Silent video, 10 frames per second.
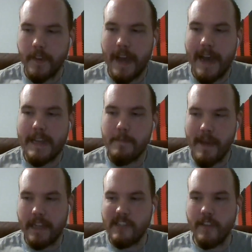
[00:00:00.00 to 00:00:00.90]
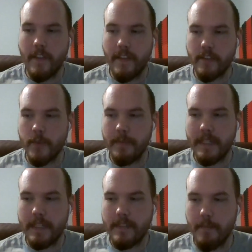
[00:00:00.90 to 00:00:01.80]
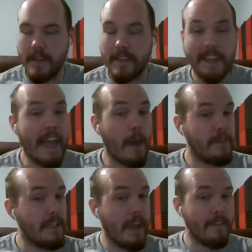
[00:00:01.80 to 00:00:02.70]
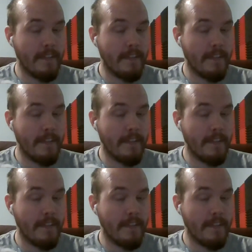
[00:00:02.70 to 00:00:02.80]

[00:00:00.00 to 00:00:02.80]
I imagine that this would be something the captain has.